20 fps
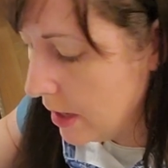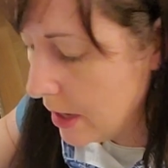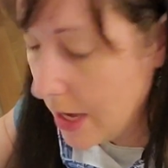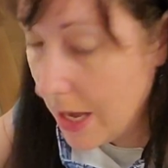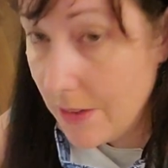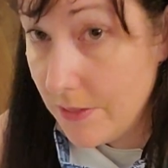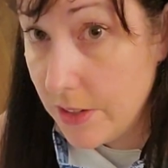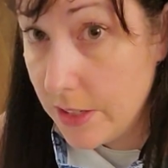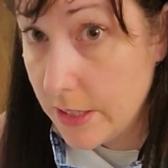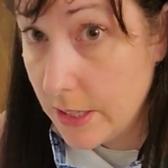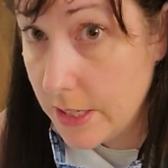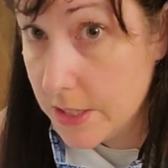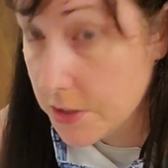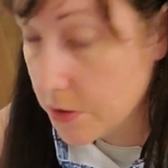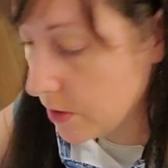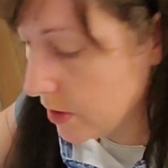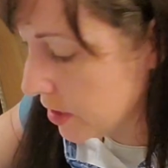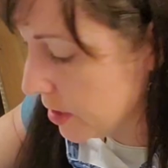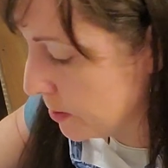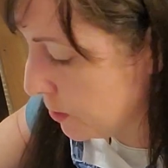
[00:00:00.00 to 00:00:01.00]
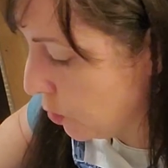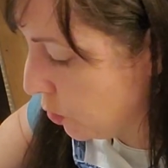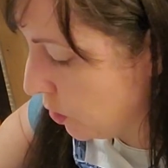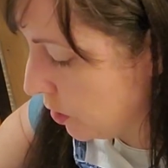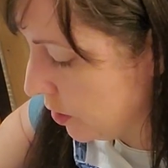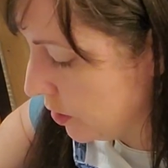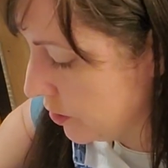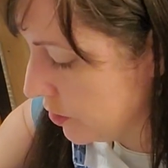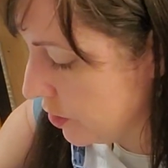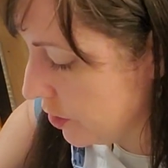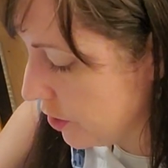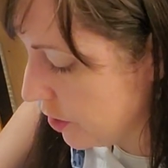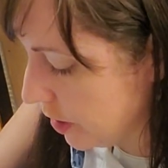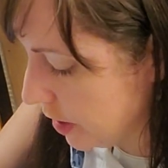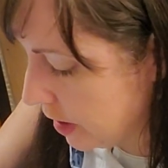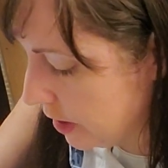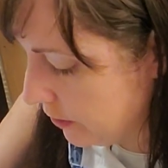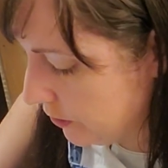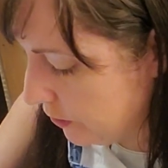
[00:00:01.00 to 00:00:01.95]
having nice crisp corners. So you're going to